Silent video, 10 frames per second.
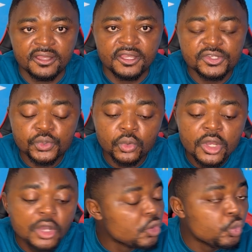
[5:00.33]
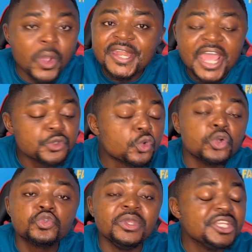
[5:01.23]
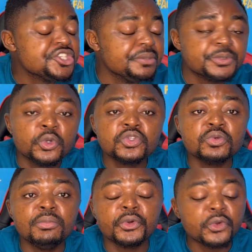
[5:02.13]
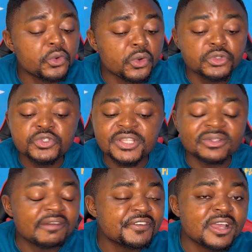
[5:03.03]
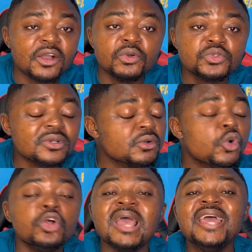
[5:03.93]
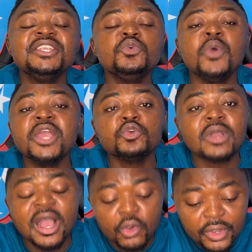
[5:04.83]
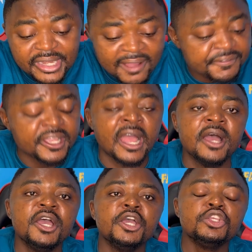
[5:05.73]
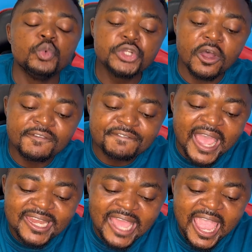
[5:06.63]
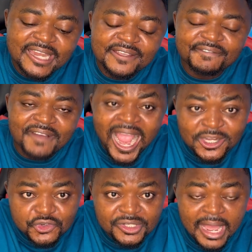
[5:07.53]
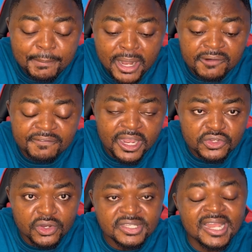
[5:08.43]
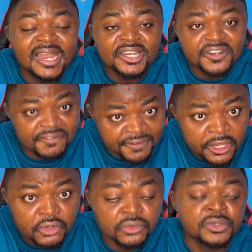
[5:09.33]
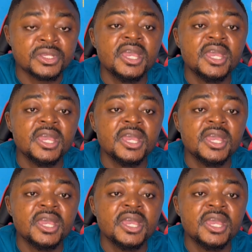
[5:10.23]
So whether you go to Egypt, go to Morocco, go to South Africa, go anywhere you can go in Africa, you will not find any factory that manufactures electric vehicles